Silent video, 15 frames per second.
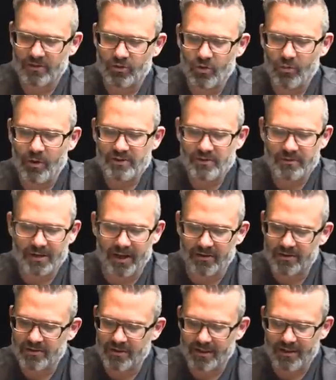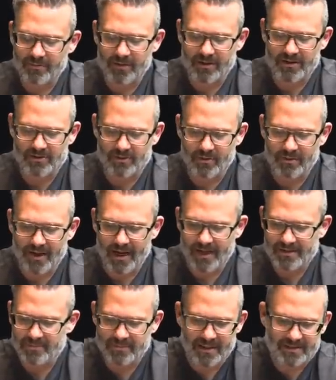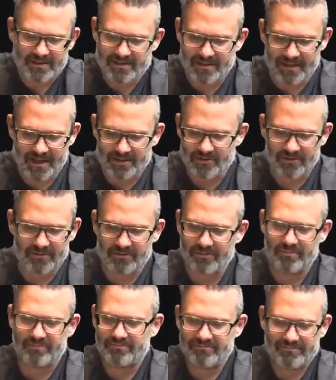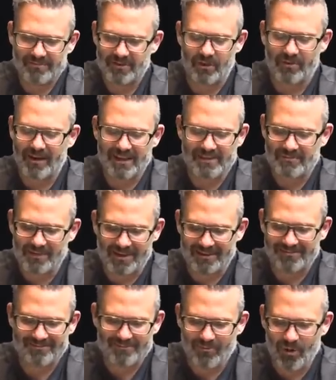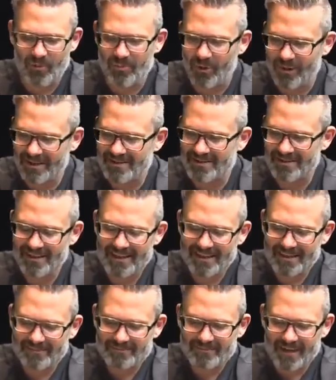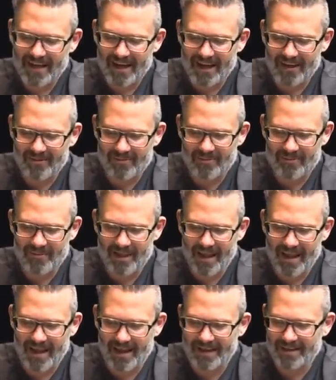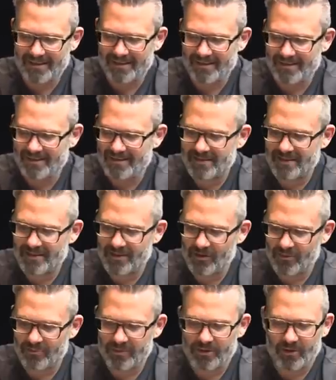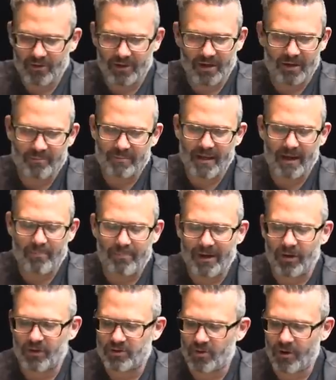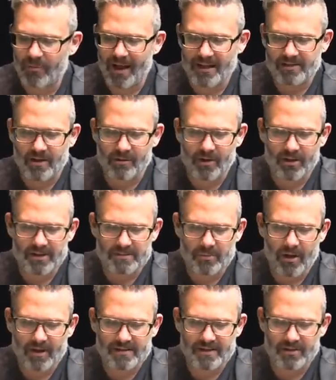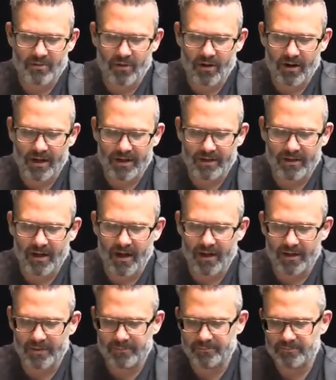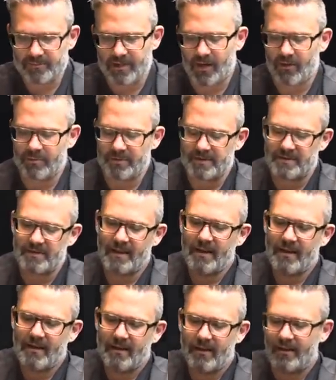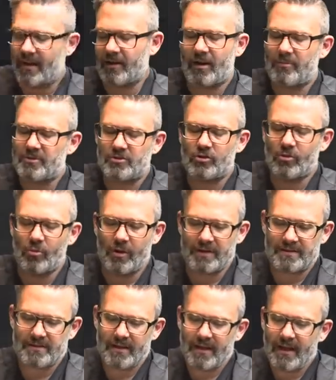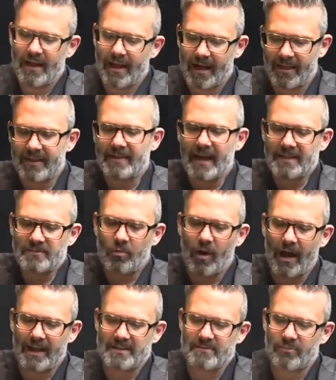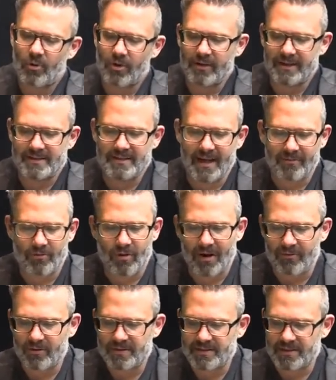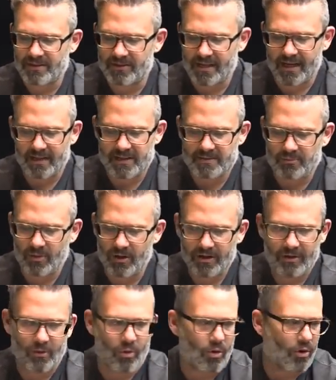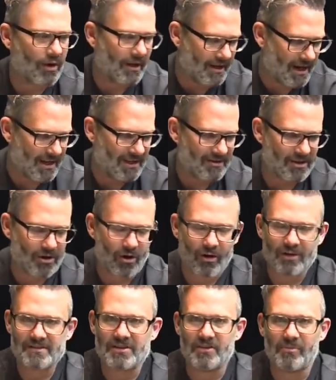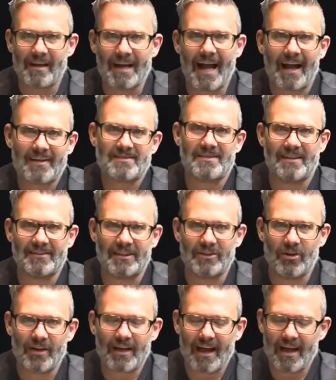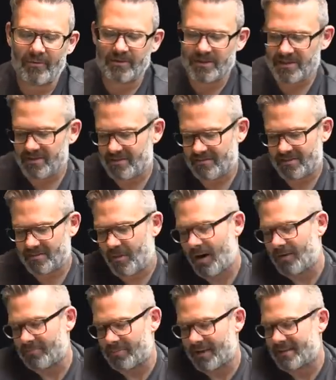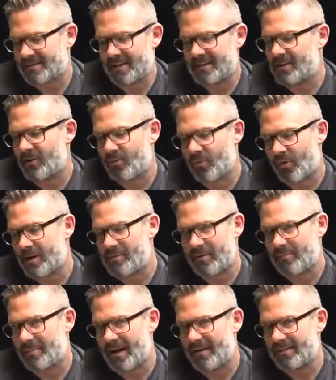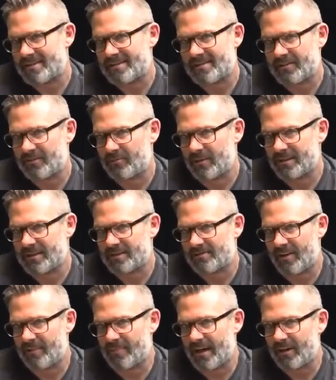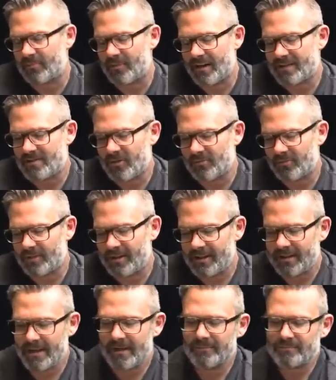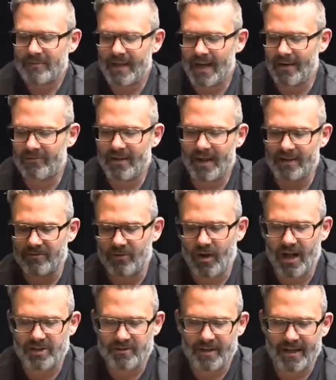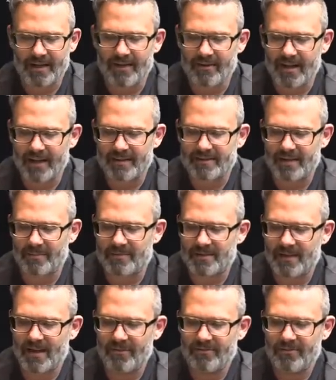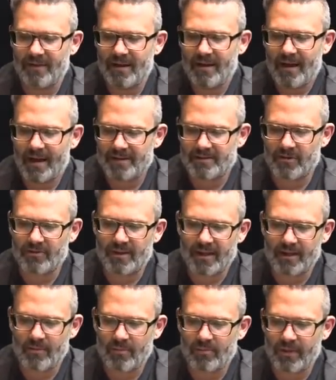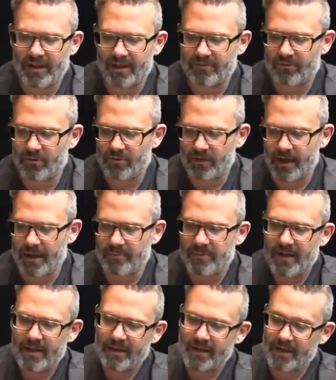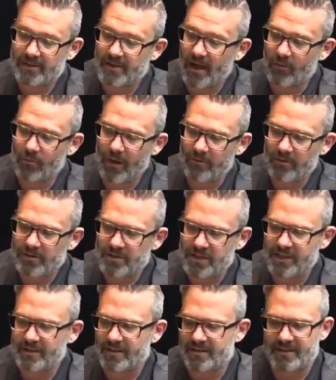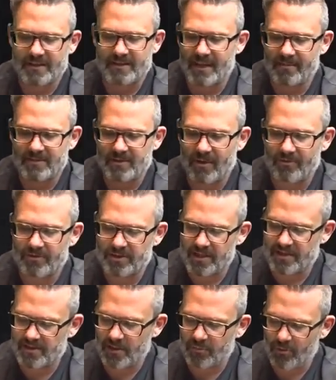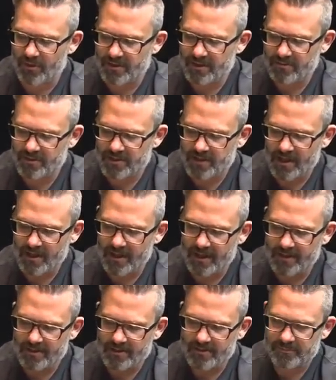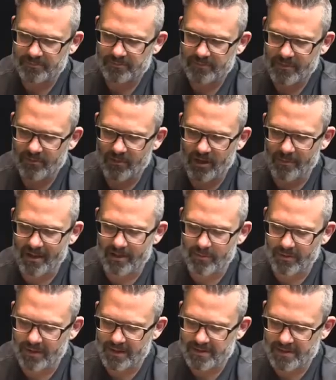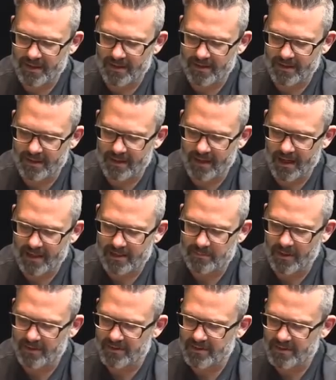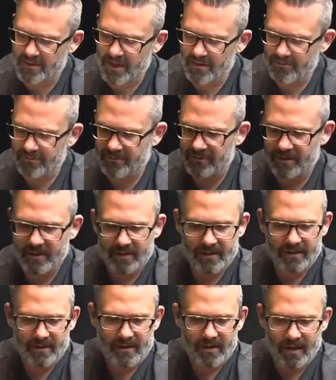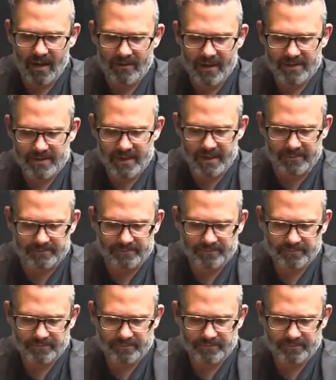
The Kruleboyz are a bit under strength compared to the Stormcast, but that's just the nature of Stormcast being more points. Um, and you're you're gonna get a bigger Stormcast army out of this box than you are a um, Garpus, uh, not Garpus, Kruleboyz. And I think that's why it's important. It's never referenced until the end of this book or in any of the cards that you might accidentally look at, which is smart because then you don't worry about balance until you've played these five battle plans, hopefully. And after that, you graduate into the next step stuff and start thinking about playing a further game. You get a reference sheet that's the same as the reference sheets that are printed, which is kind of nice for command abilities and the uh, spells and stuff. And that's it.